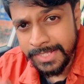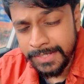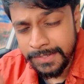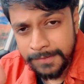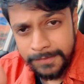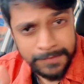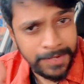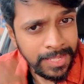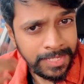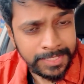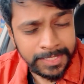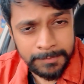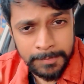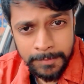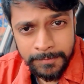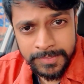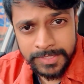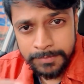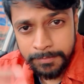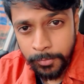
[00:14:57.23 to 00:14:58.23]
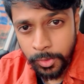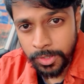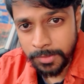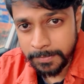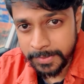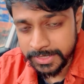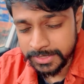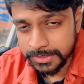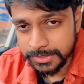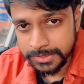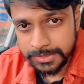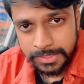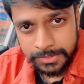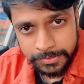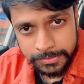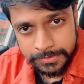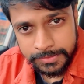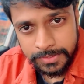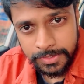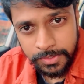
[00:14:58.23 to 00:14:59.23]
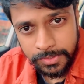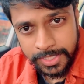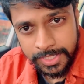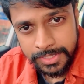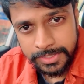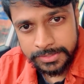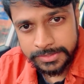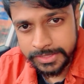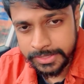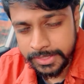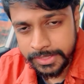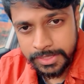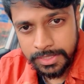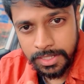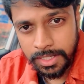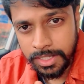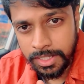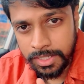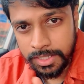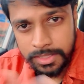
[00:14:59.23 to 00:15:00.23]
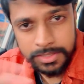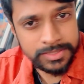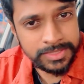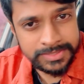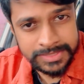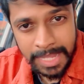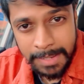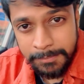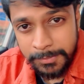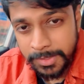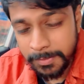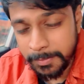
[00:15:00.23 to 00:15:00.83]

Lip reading: I'll come up with more pictures now. Okay, see the sample